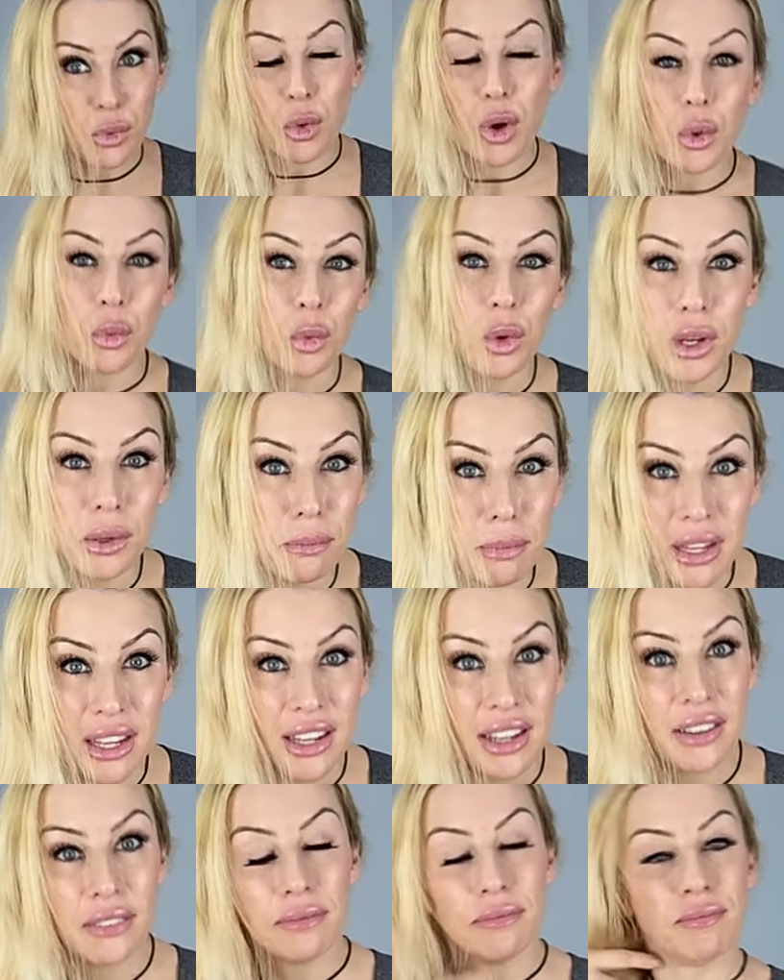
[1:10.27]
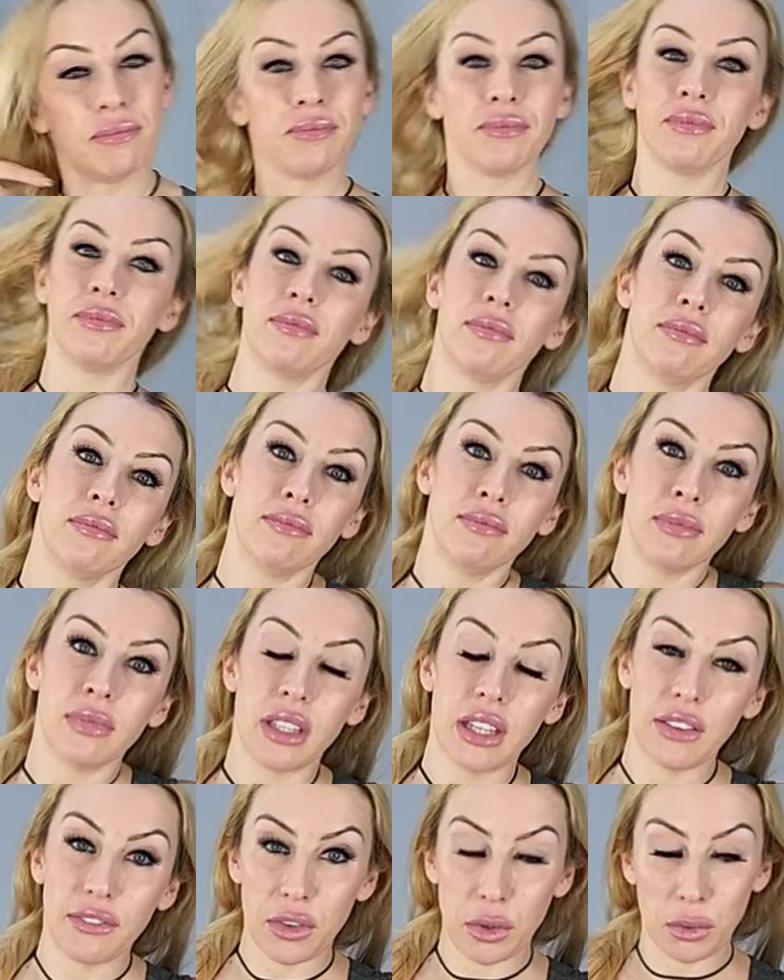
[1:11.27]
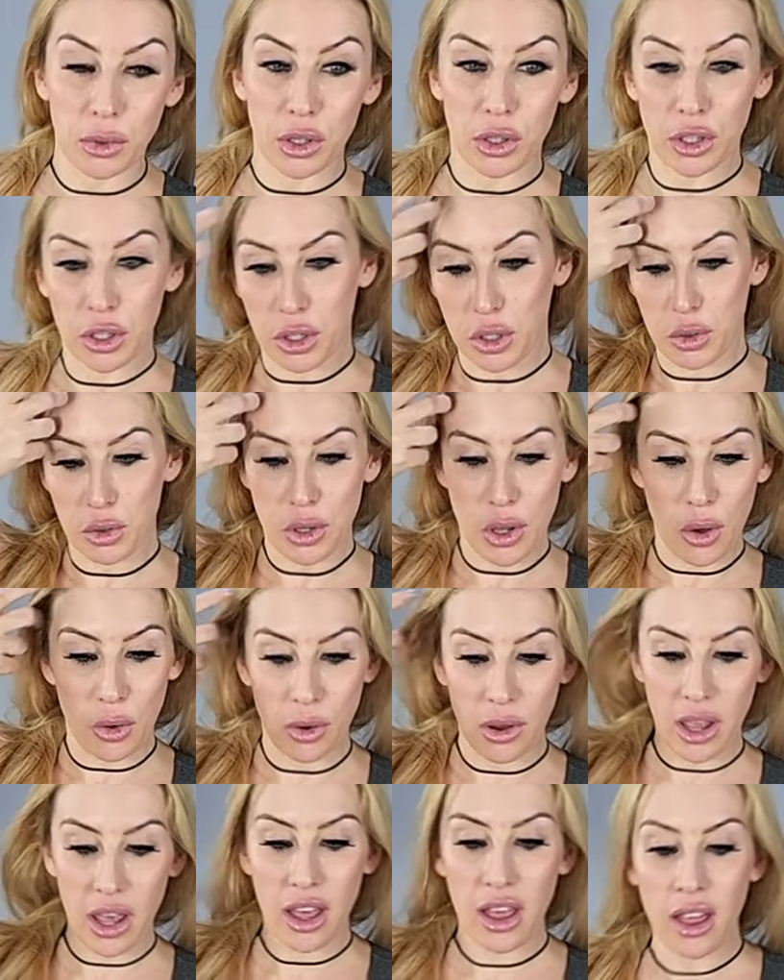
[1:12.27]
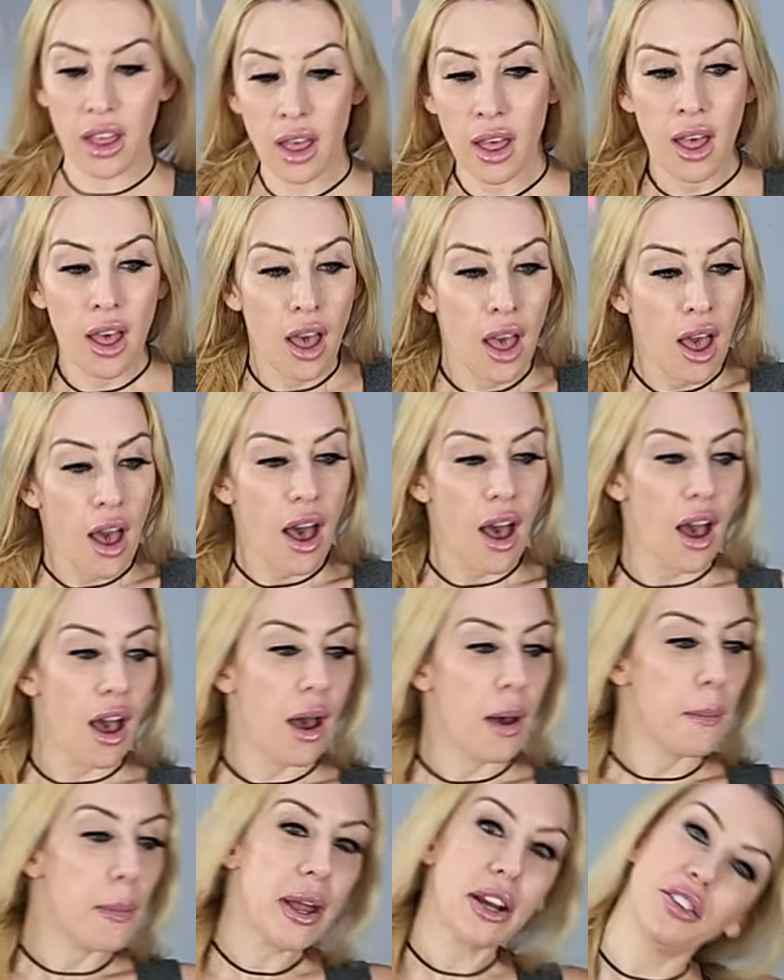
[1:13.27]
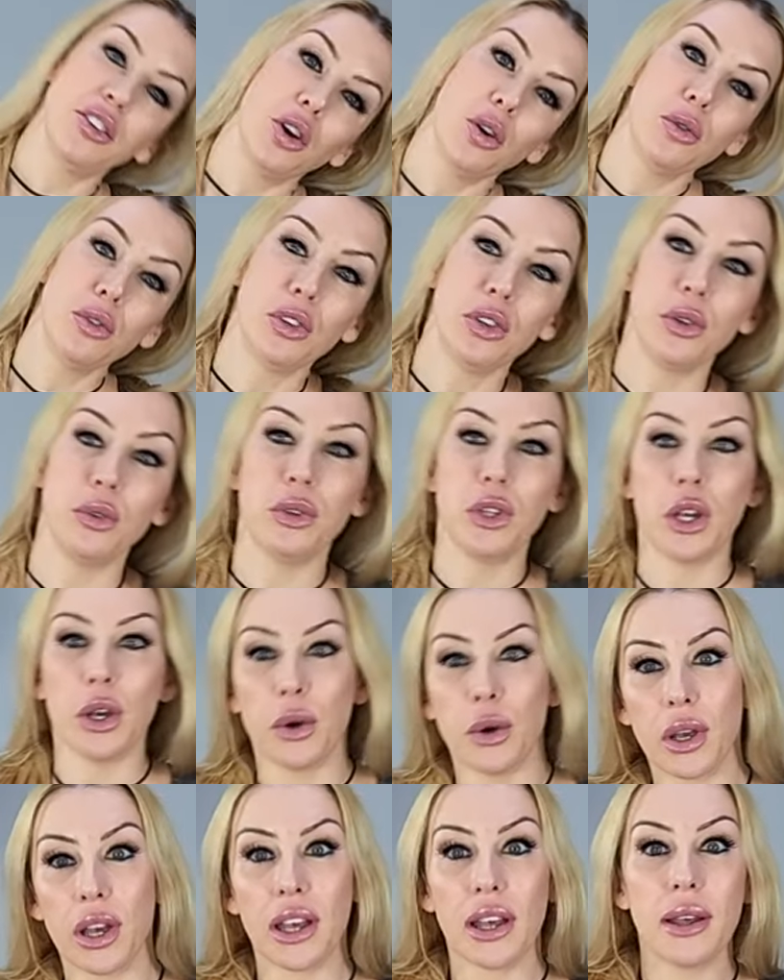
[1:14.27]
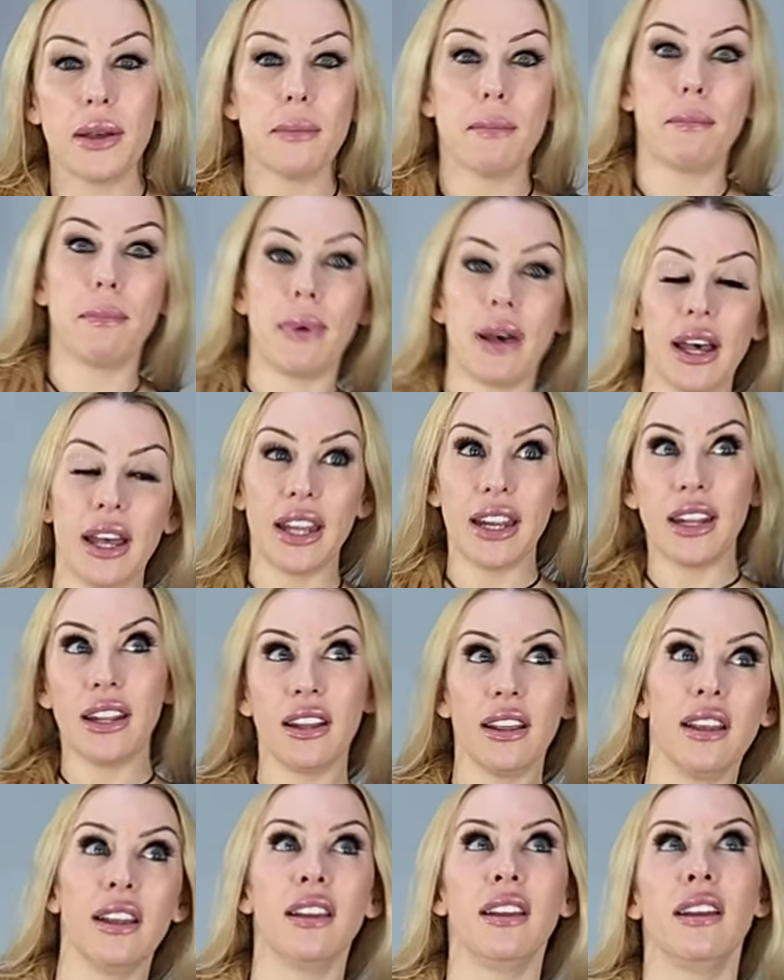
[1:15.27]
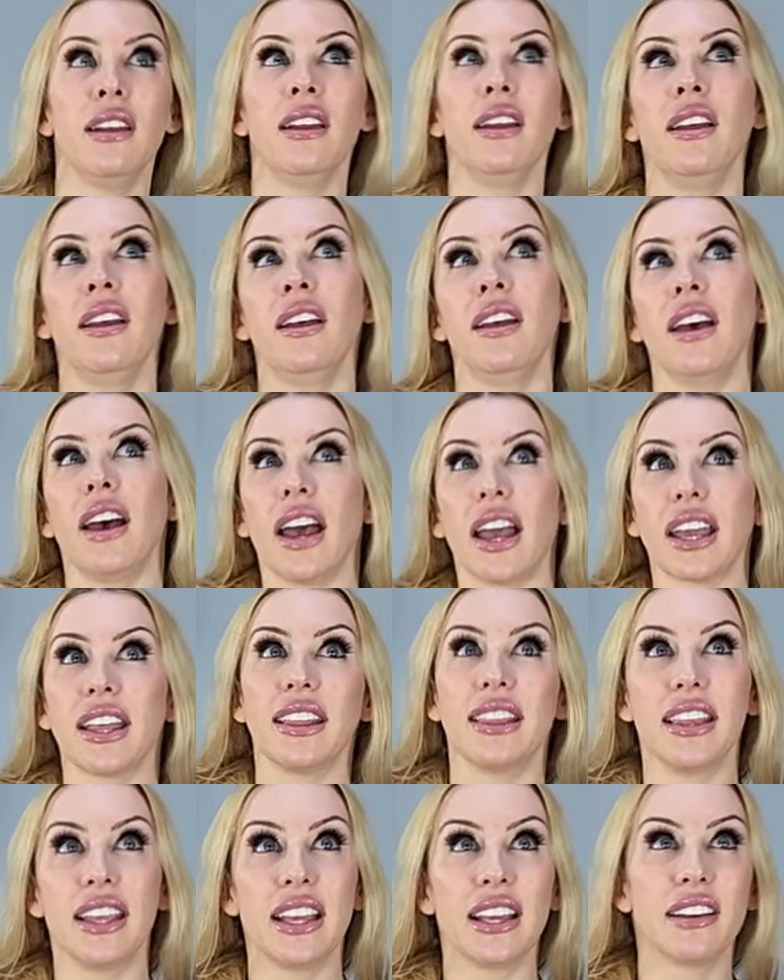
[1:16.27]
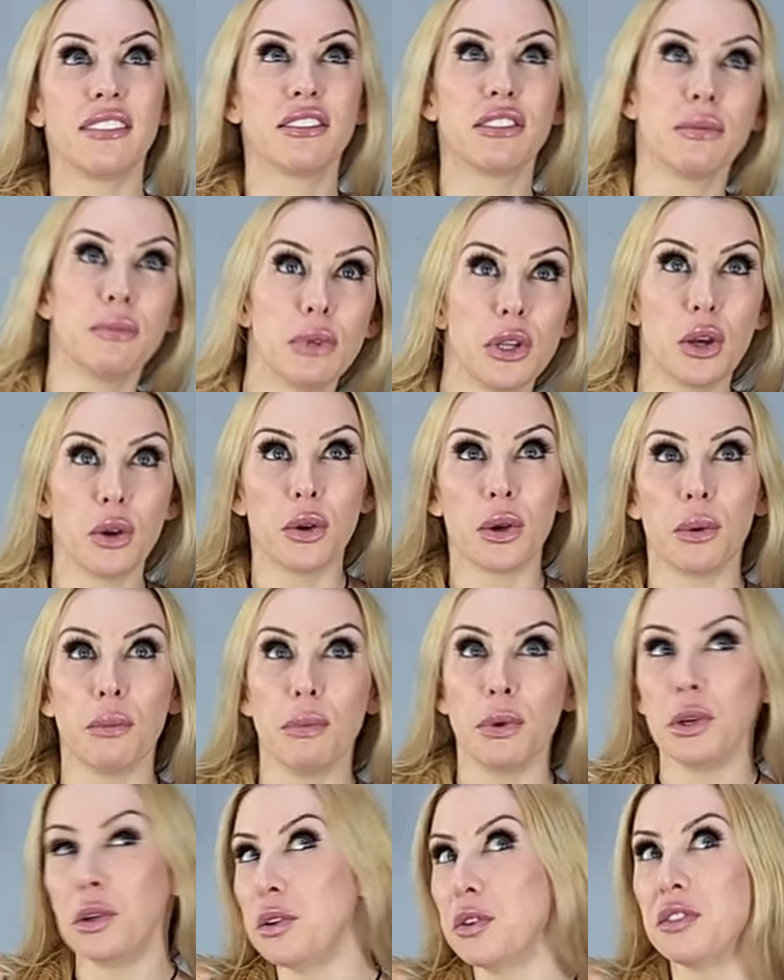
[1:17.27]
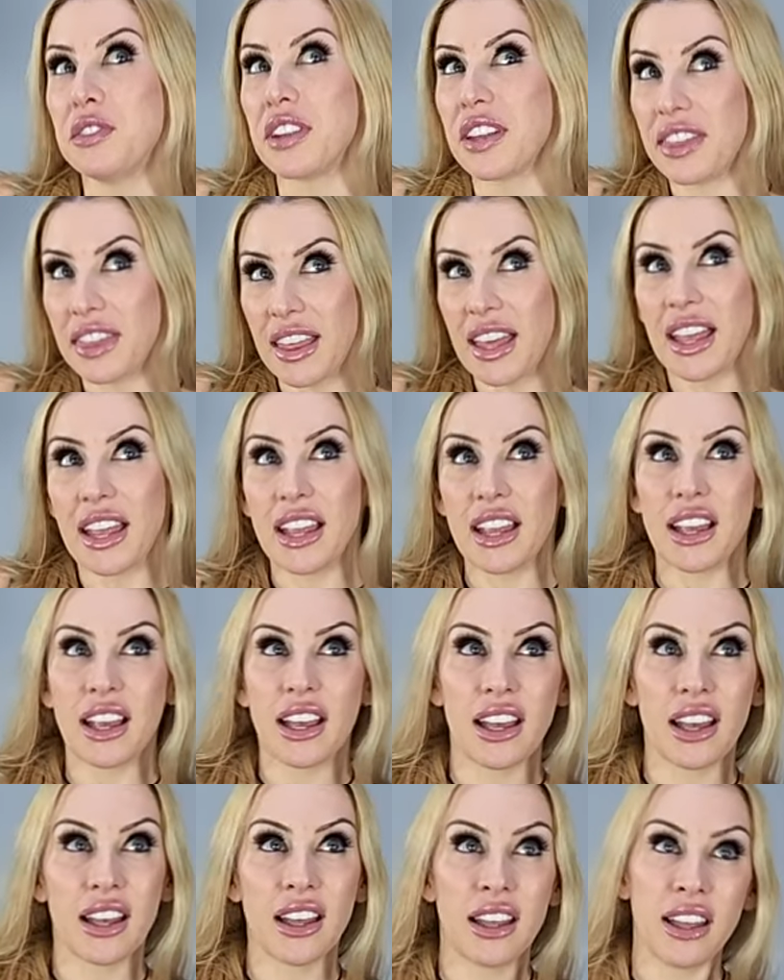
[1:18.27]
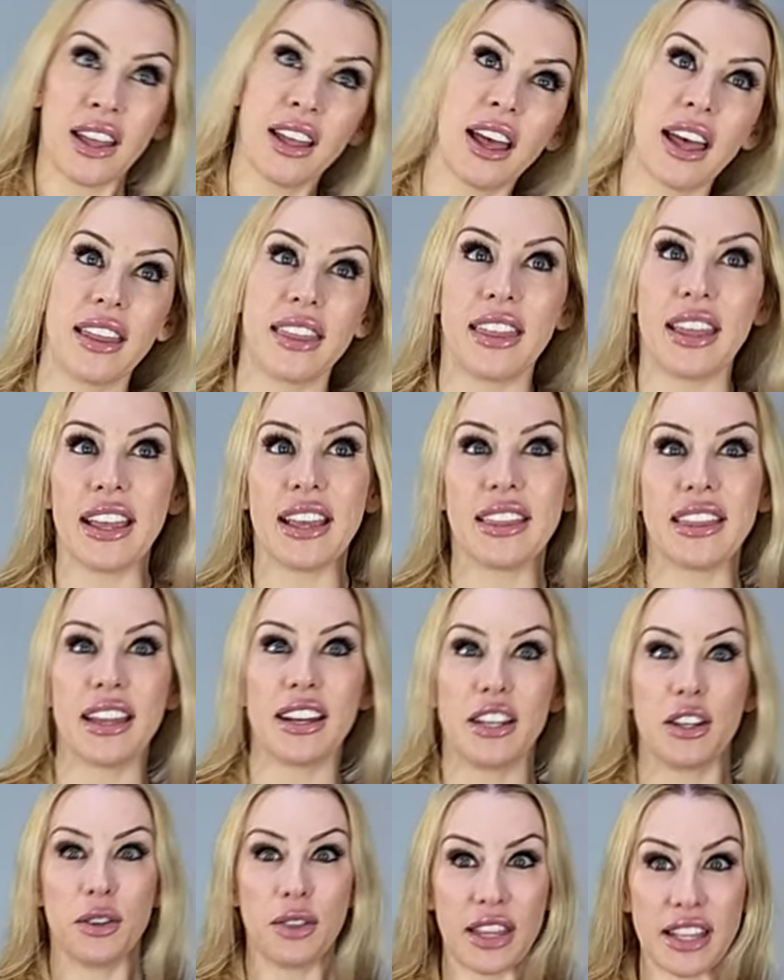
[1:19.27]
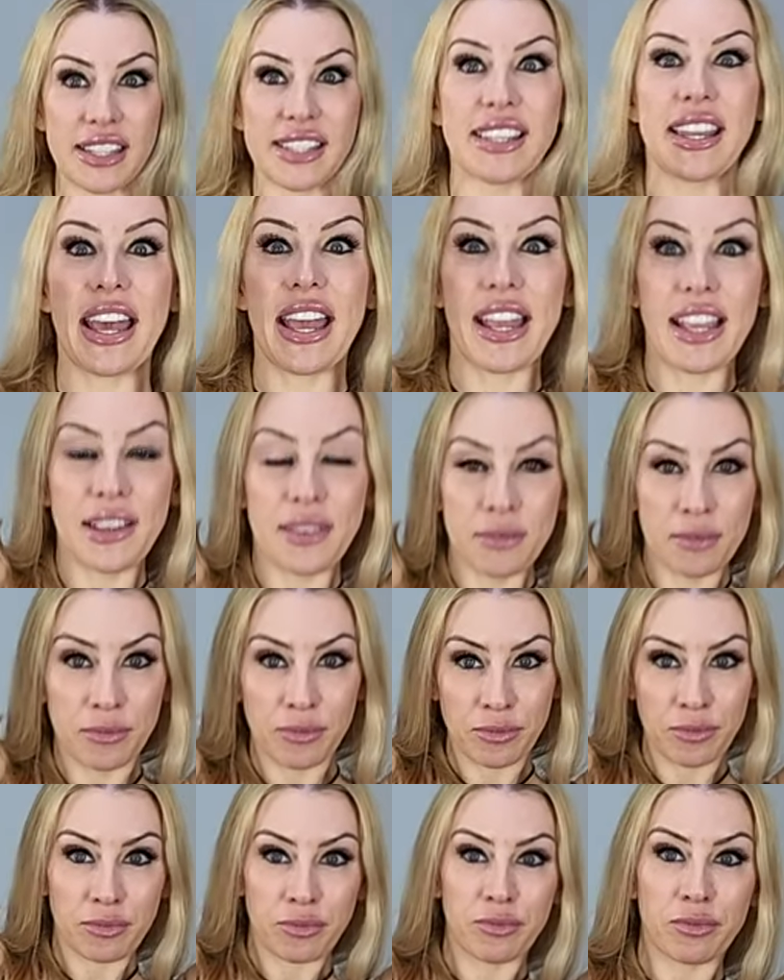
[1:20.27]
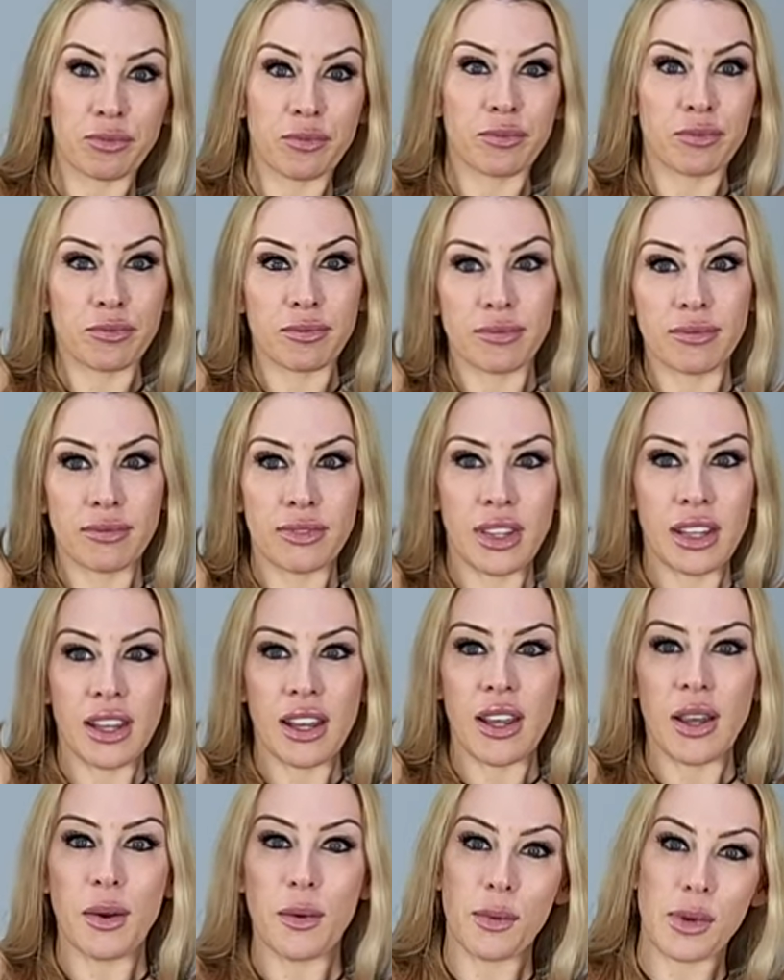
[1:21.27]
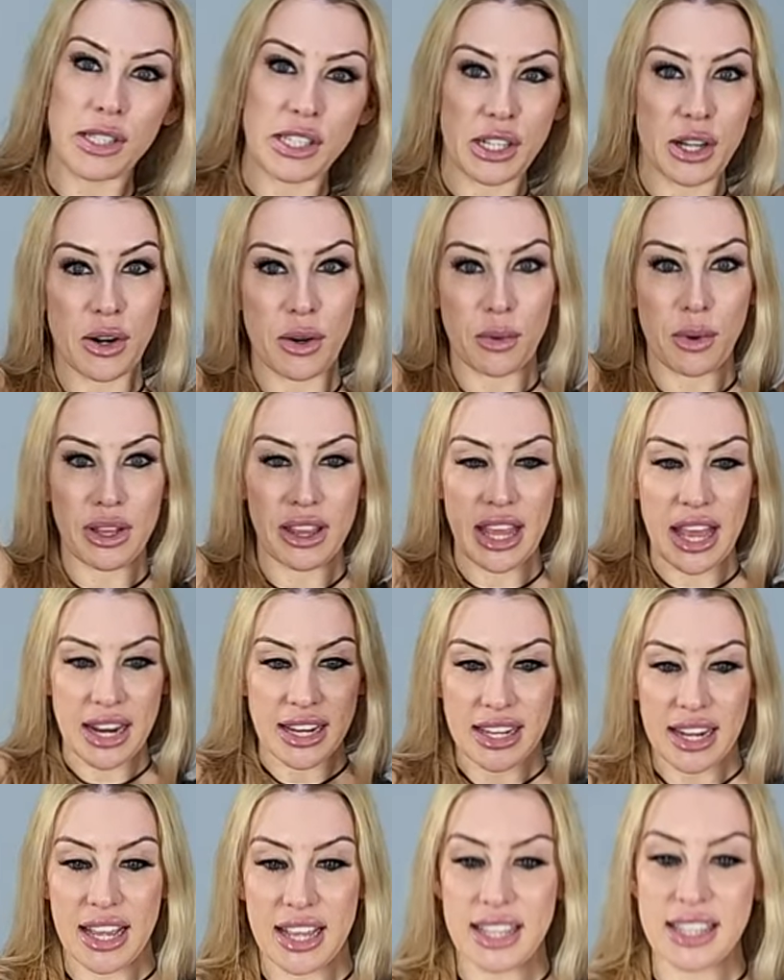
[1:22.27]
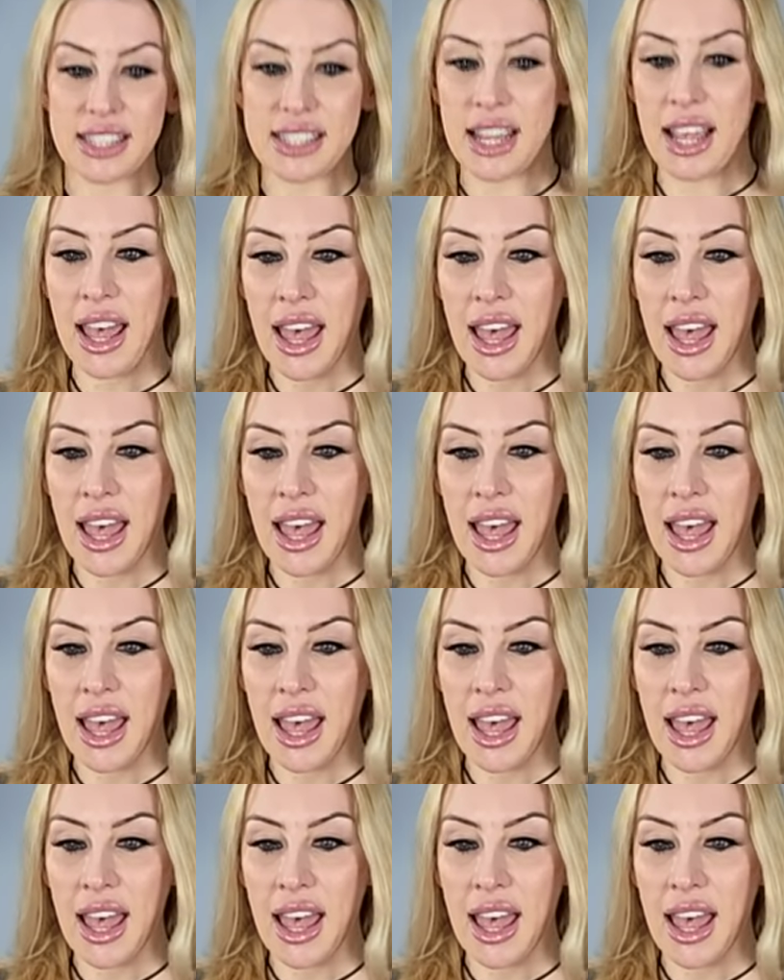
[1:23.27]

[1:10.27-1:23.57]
one would be if you were to do yoga. I don't do yoga, but I could think of some yoga moves, I think. I think they do this thing, which I don't know what that does.